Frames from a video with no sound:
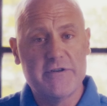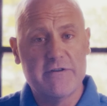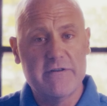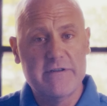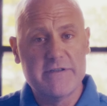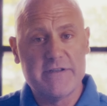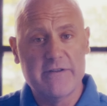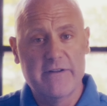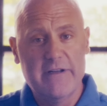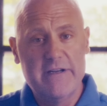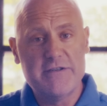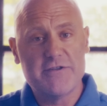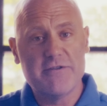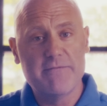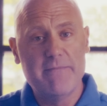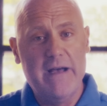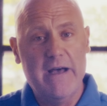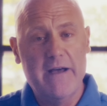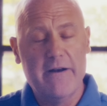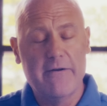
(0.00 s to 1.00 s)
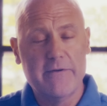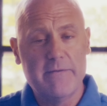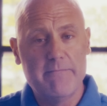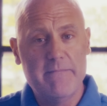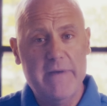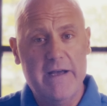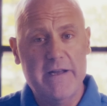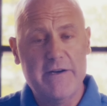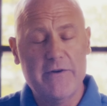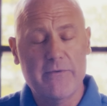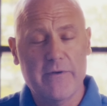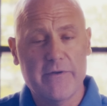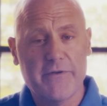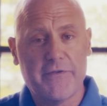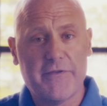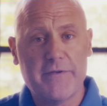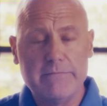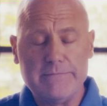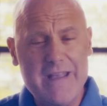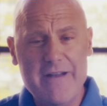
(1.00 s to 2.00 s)
your installation
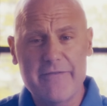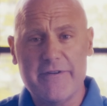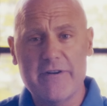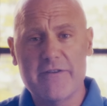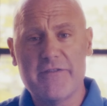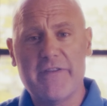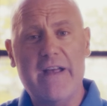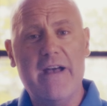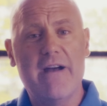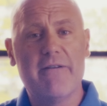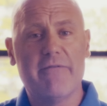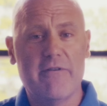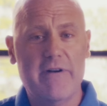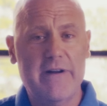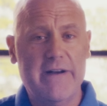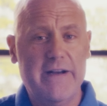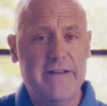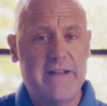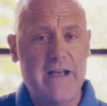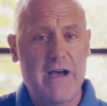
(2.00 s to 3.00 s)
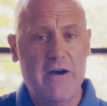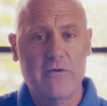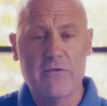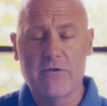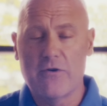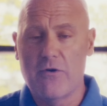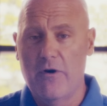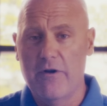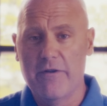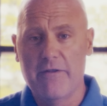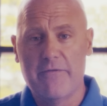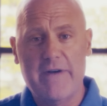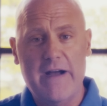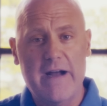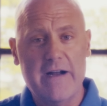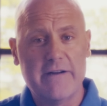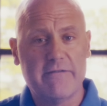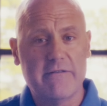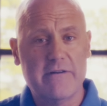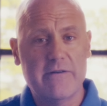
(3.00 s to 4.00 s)
manuals. If there's ever any doubt, call the
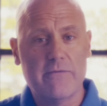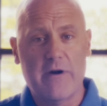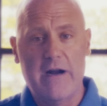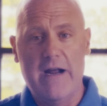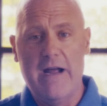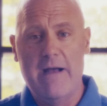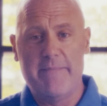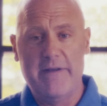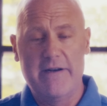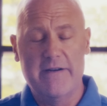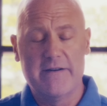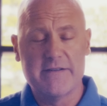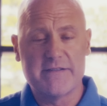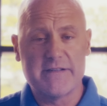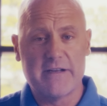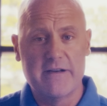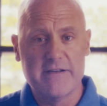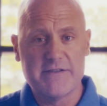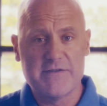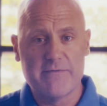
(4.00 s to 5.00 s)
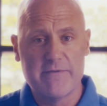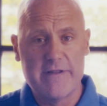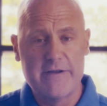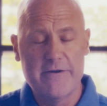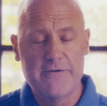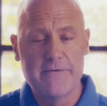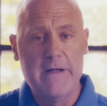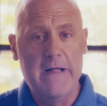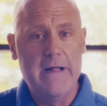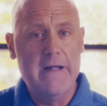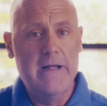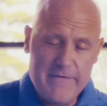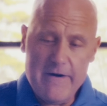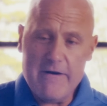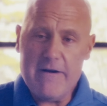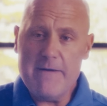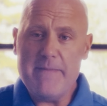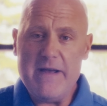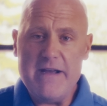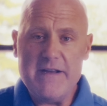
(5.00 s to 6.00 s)
factory. We're happy to discuss with you.
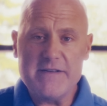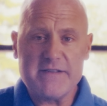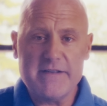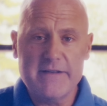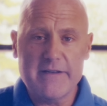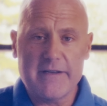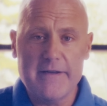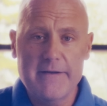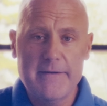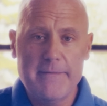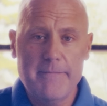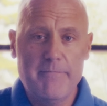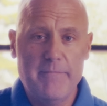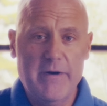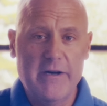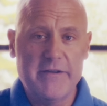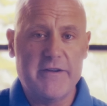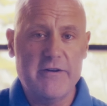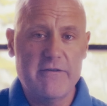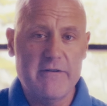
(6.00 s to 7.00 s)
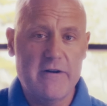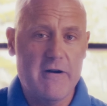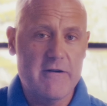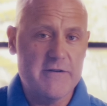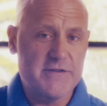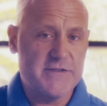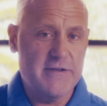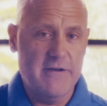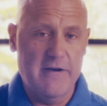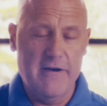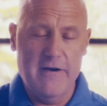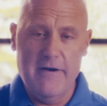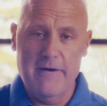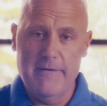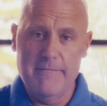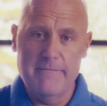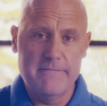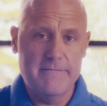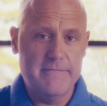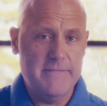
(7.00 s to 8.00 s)
Very basic, but there are
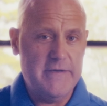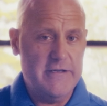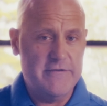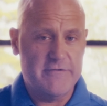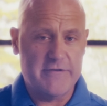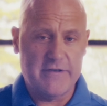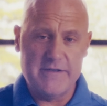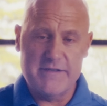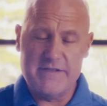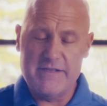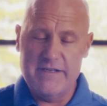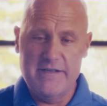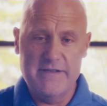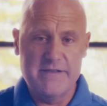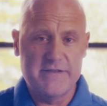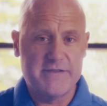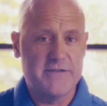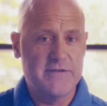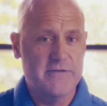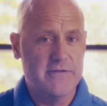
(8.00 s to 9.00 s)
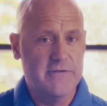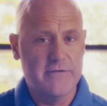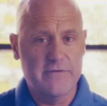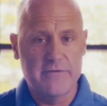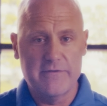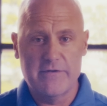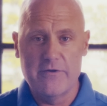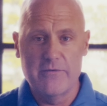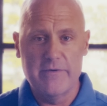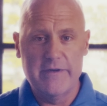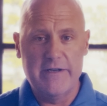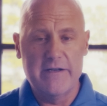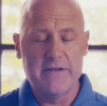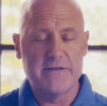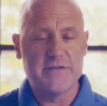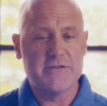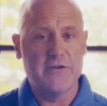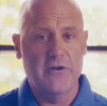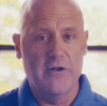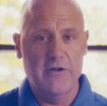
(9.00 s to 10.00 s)
some intricacies to doing the
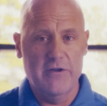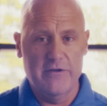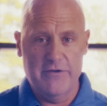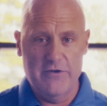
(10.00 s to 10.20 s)
install and